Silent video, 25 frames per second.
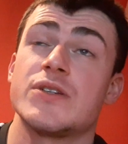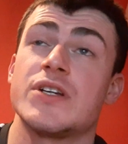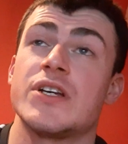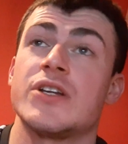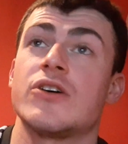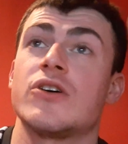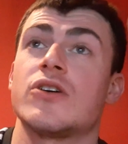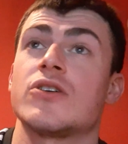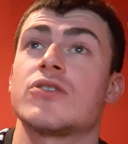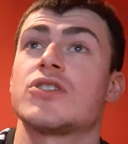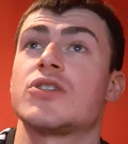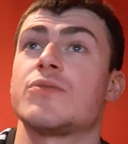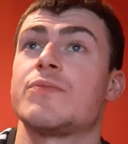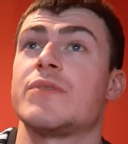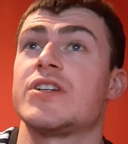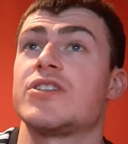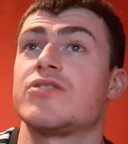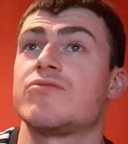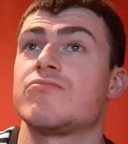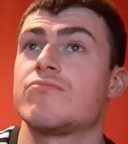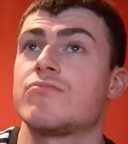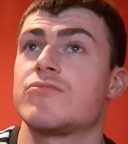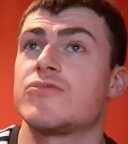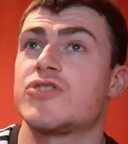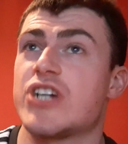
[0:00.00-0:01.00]
you know, to be
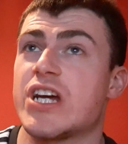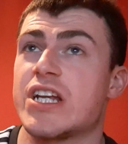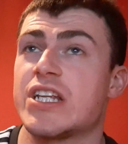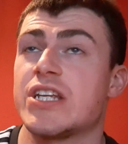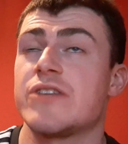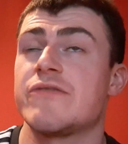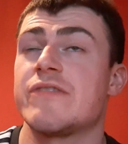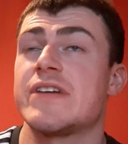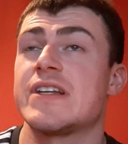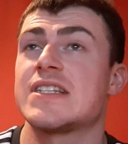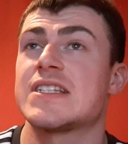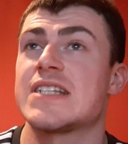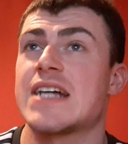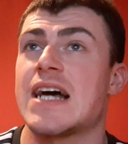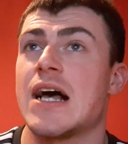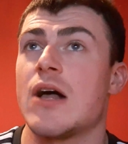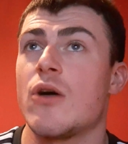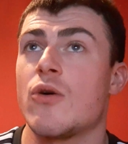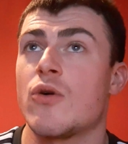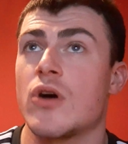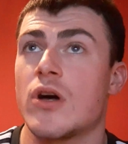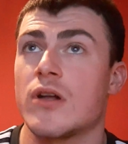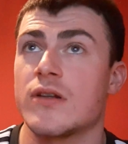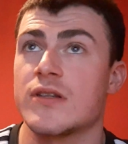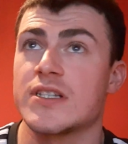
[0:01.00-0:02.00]
genuine
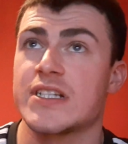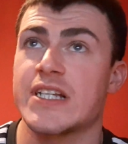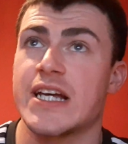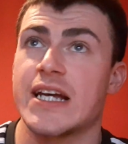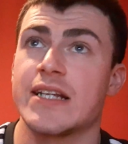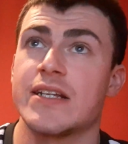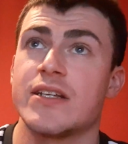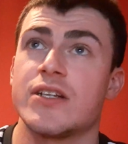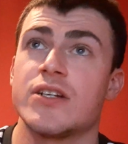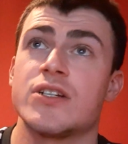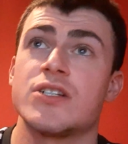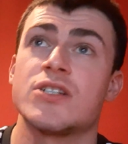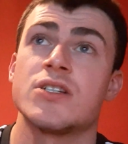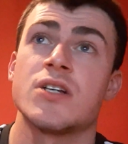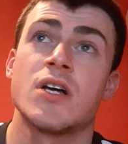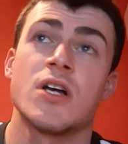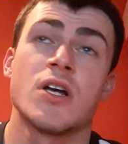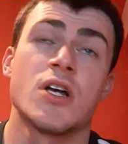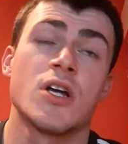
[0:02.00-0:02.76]
title contenders.